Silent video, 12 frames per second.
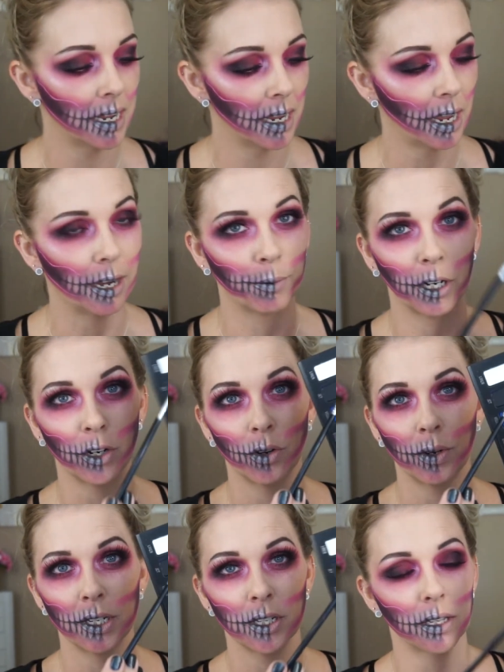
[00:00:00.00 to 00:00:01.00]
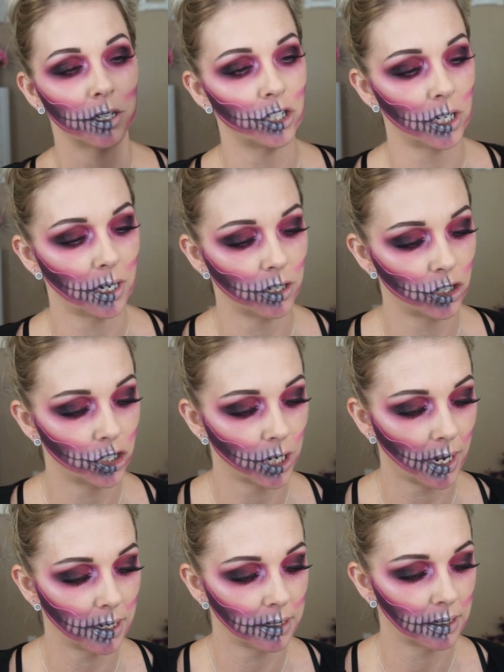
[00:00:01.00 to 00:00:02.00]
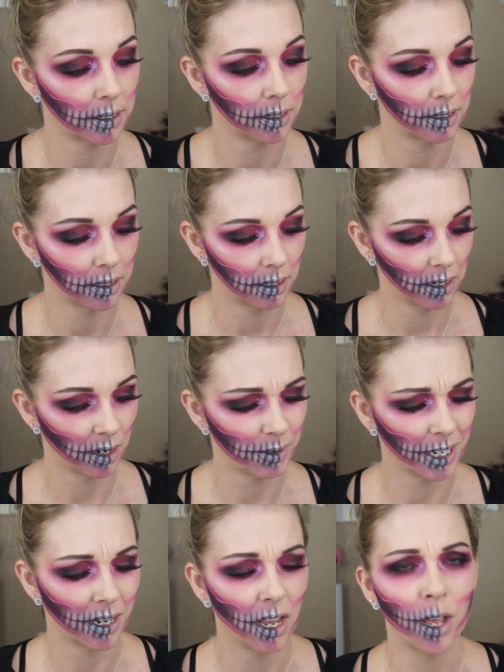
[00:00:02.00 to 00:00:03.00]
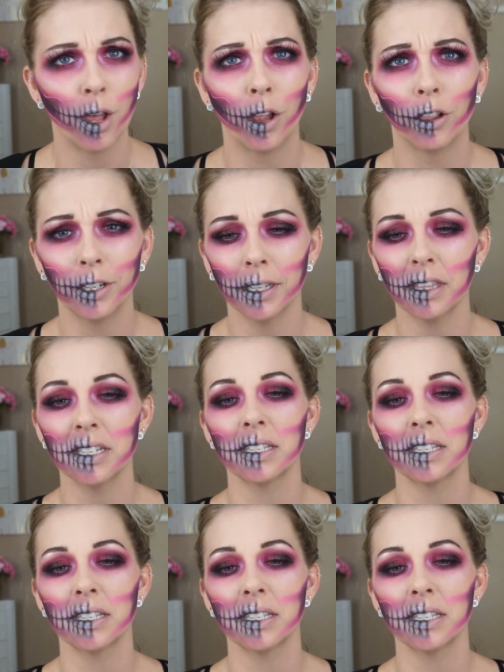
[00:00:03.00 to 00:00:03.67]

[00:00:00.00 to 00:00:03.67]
and I'm going to go into the shade Jet. I mean, look at this